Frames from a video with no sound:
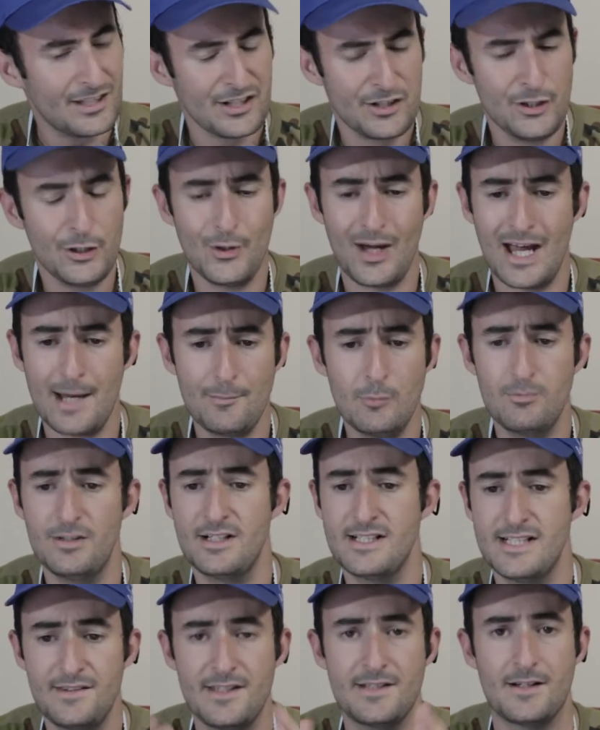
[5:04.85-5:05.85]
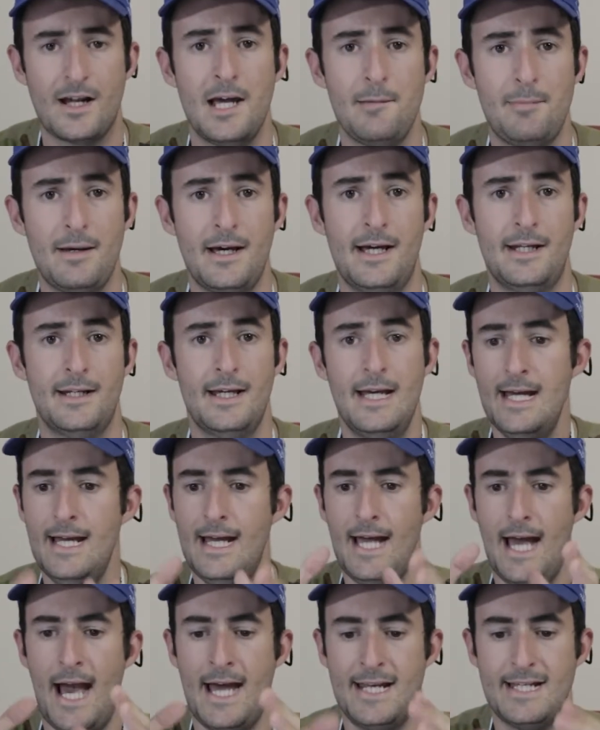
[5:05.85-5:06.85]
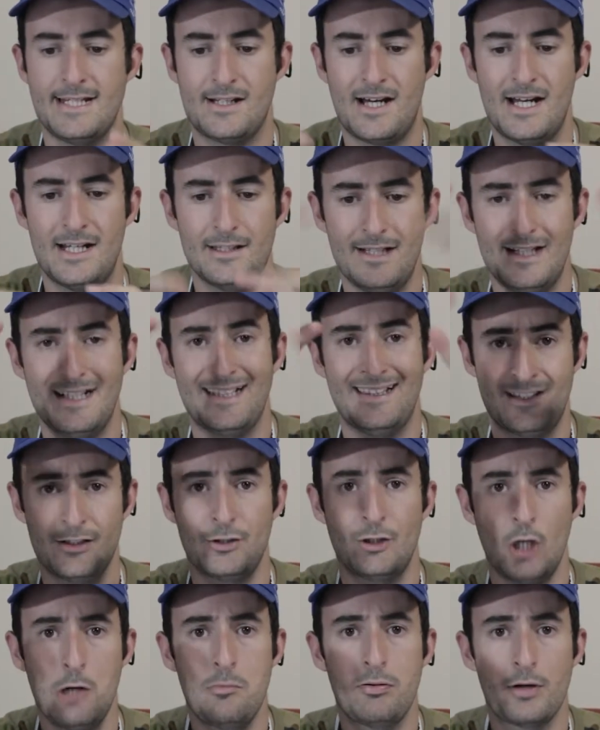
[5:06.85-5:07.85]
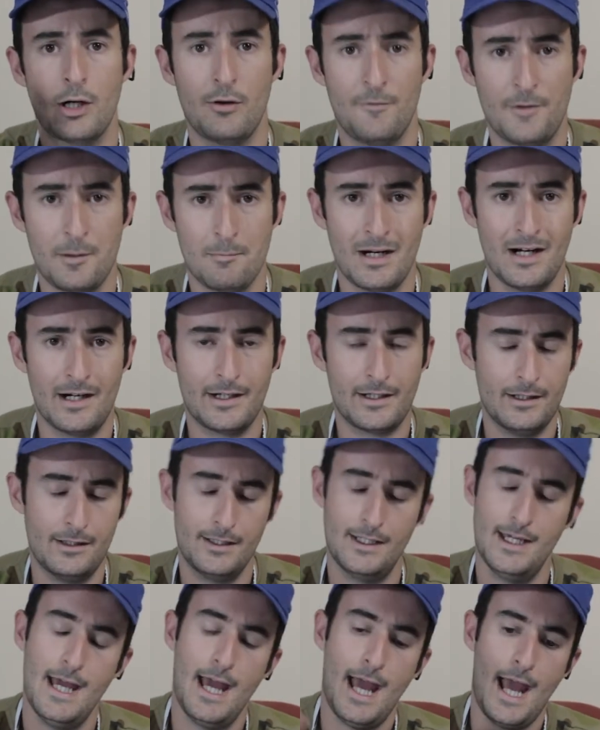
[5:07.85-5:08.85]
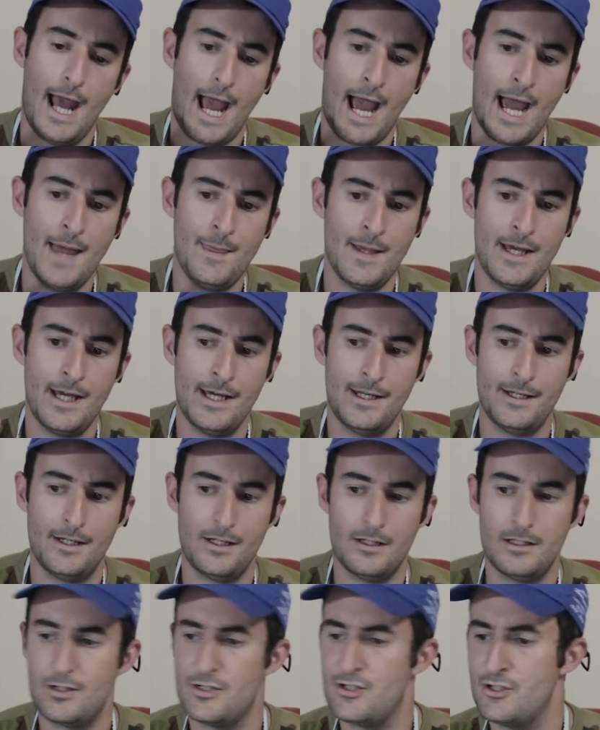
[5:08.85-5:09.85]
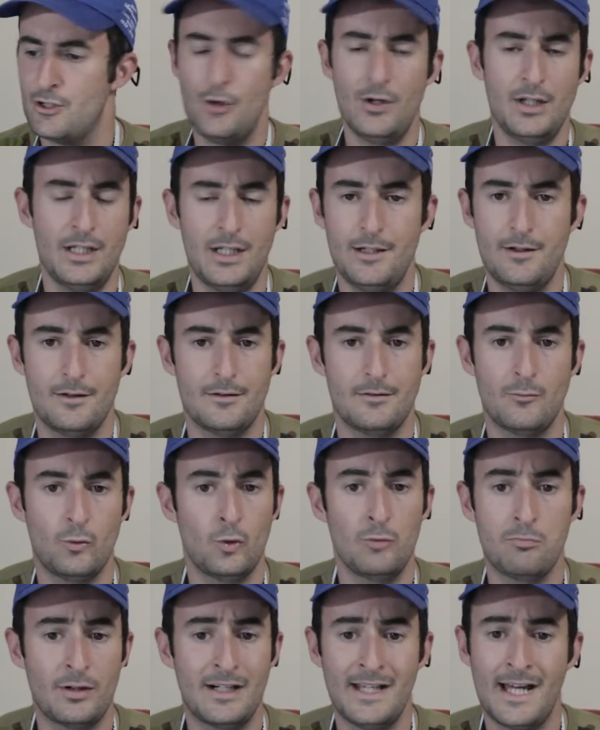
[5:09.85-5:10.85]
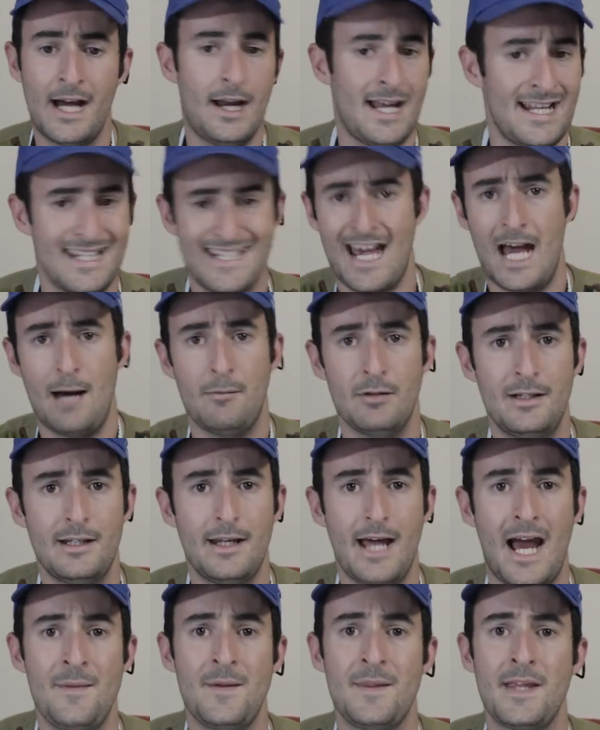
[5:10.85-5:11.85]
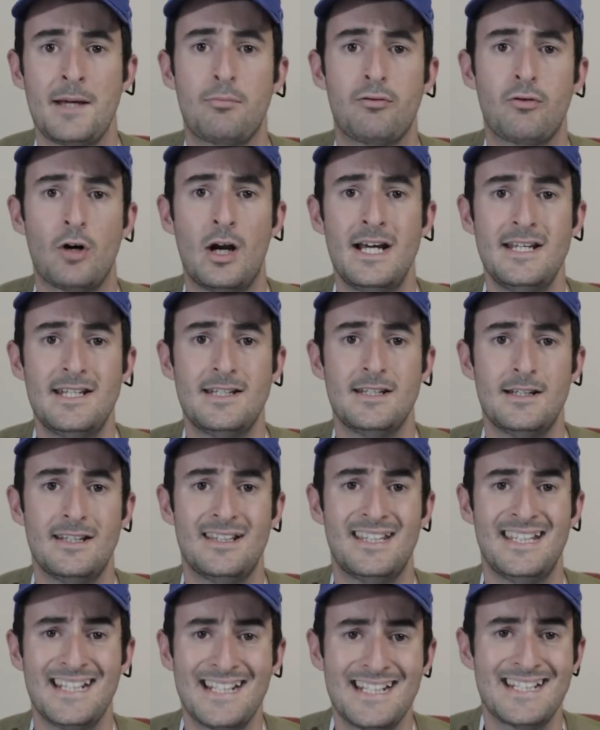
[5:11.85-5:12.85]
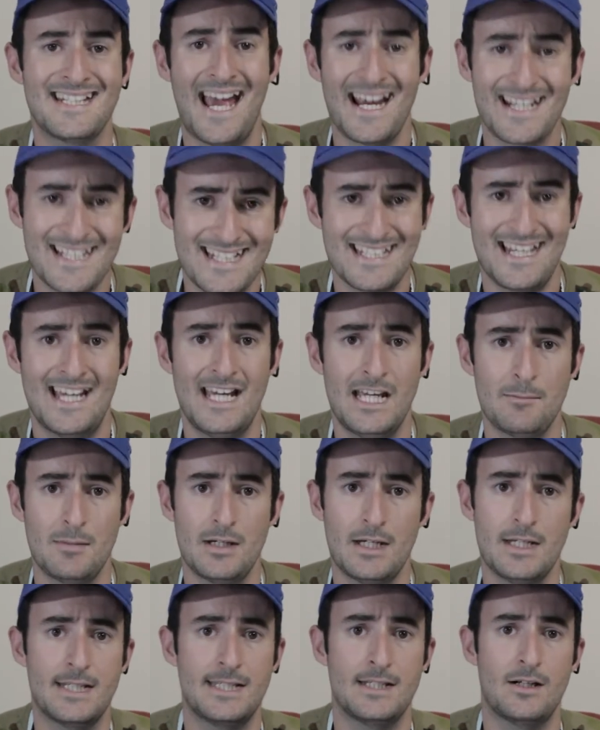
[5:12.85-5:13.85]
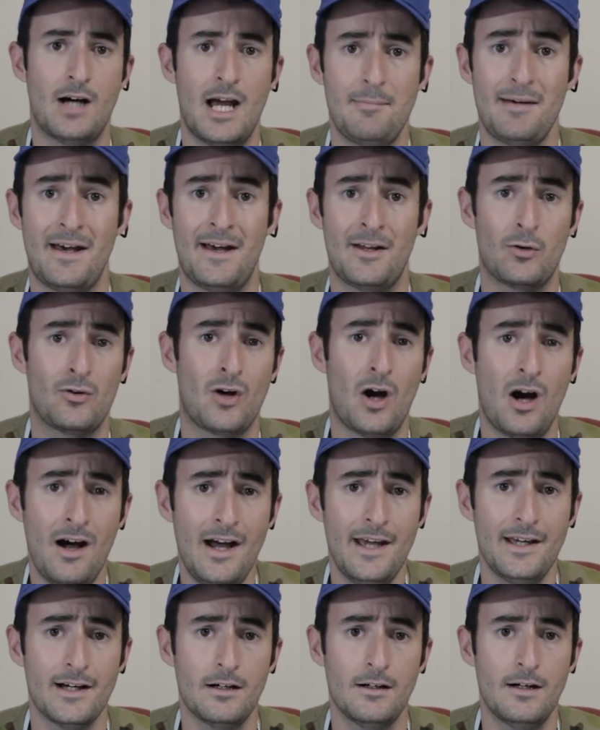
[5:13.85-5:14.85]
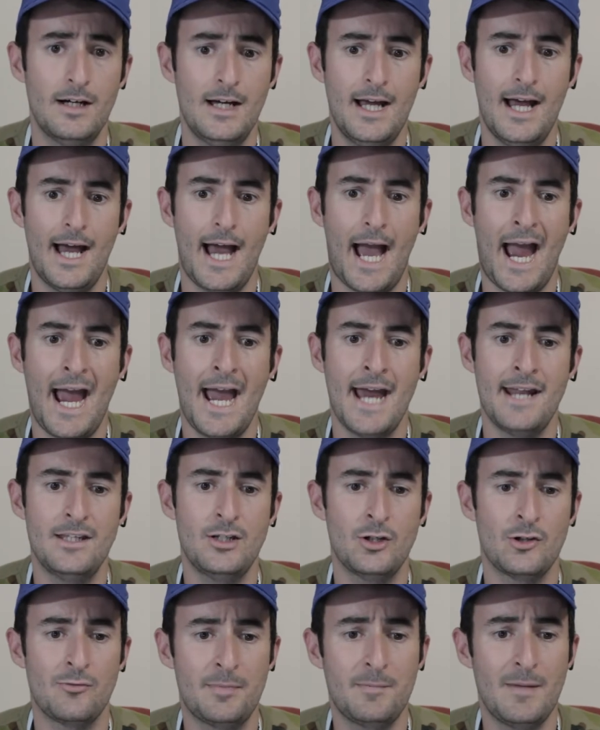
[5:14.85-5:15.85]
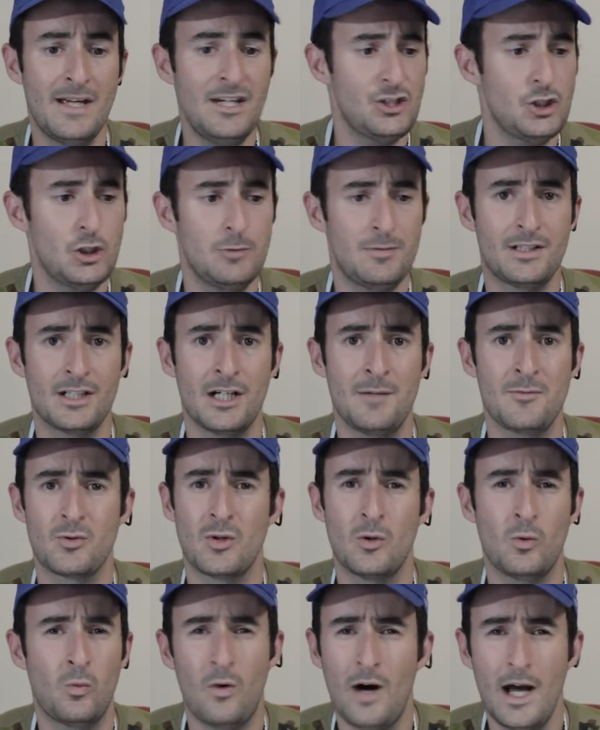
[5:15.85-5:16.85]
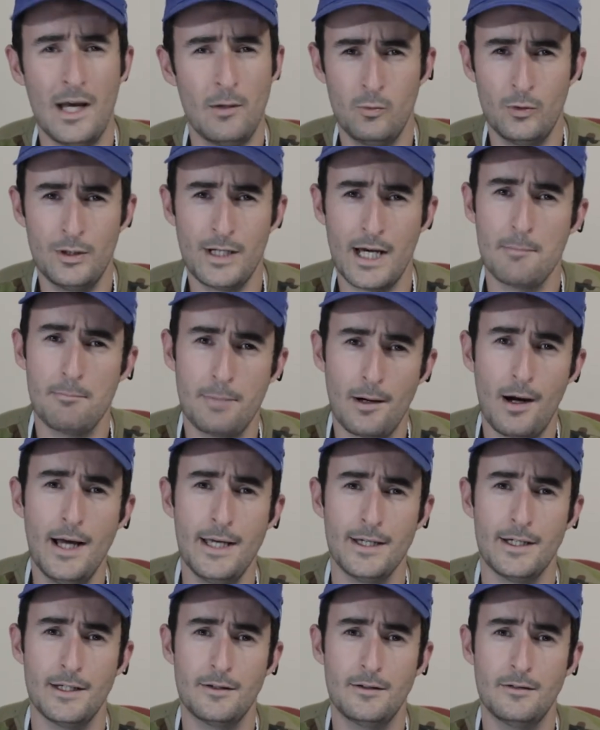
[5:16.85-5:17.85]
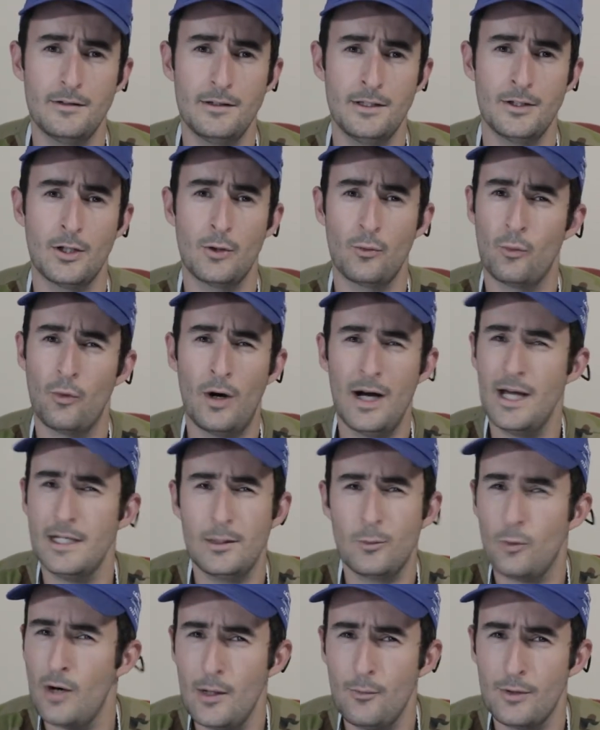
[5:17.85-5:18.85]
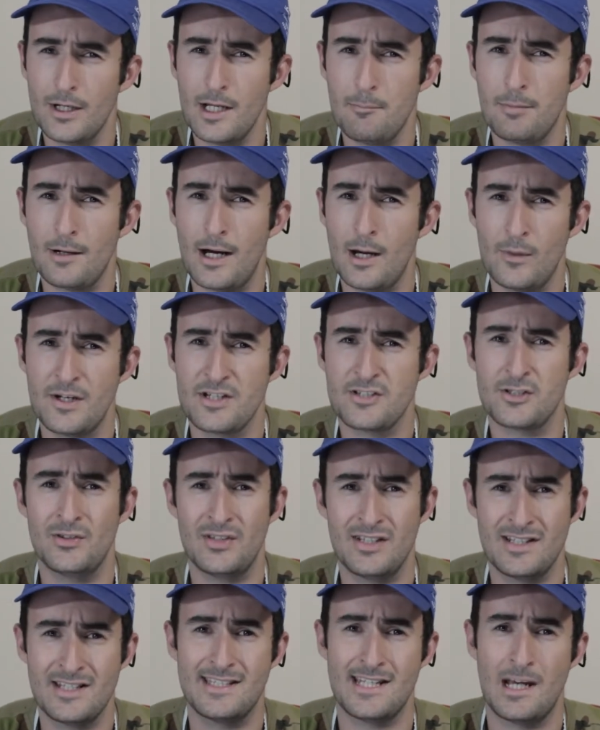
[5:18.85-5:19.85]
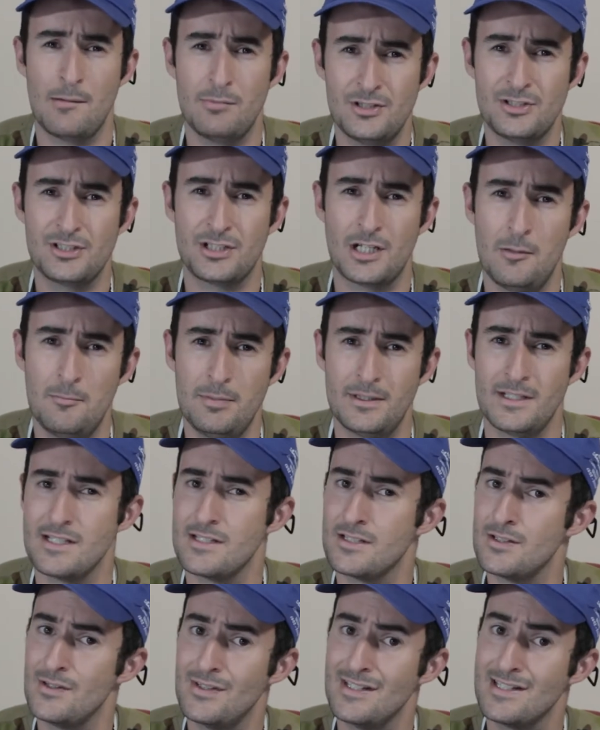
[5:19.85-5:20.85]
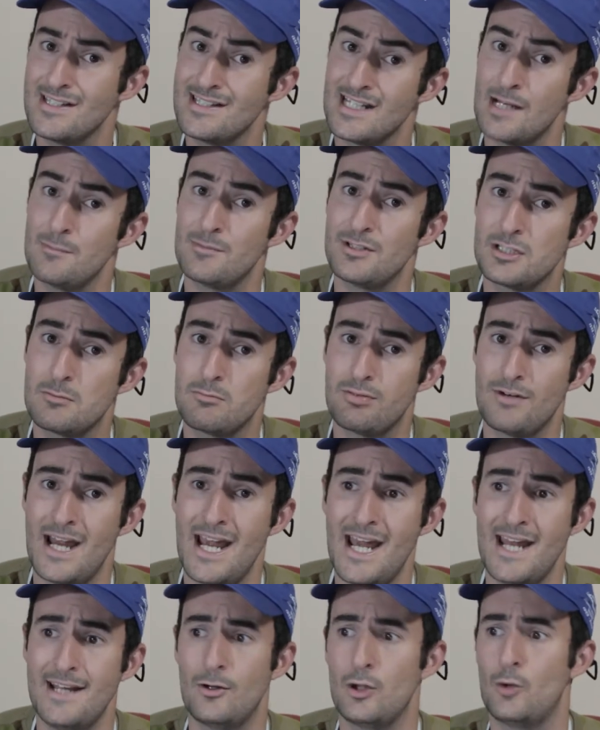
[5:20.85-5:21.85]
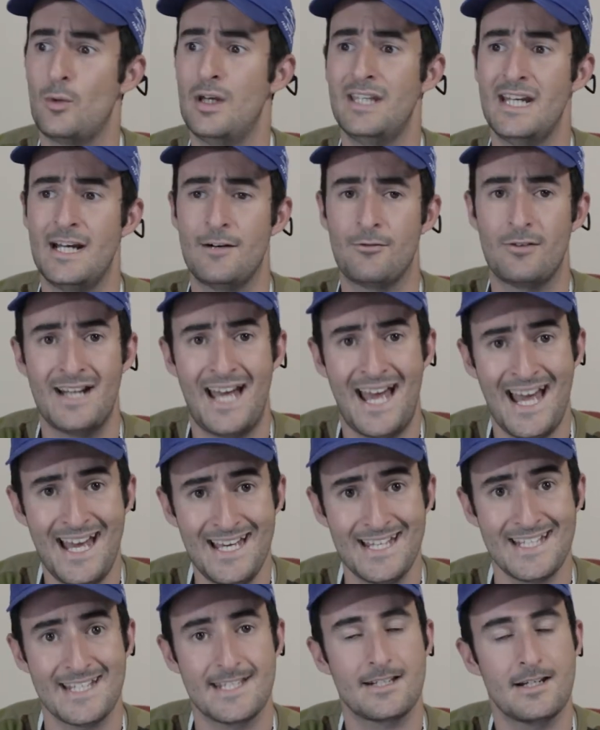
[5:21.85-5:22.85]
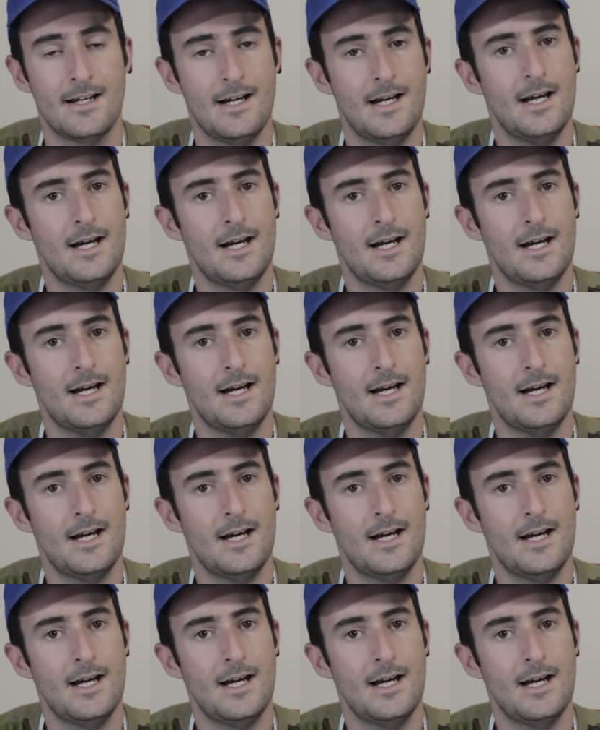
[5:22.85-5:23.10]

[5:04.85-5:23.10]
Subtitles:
You know, Apple brings out this iPad, and it's kind of like the GoPro of the market. And then Sony will bring out a tablet, and then they price it the exact same as the iPad or higher. And your issue becomes, well, why would I buy it? You know, why would I buy it when it's not the established company, it's not the established brand or the one that everyone has?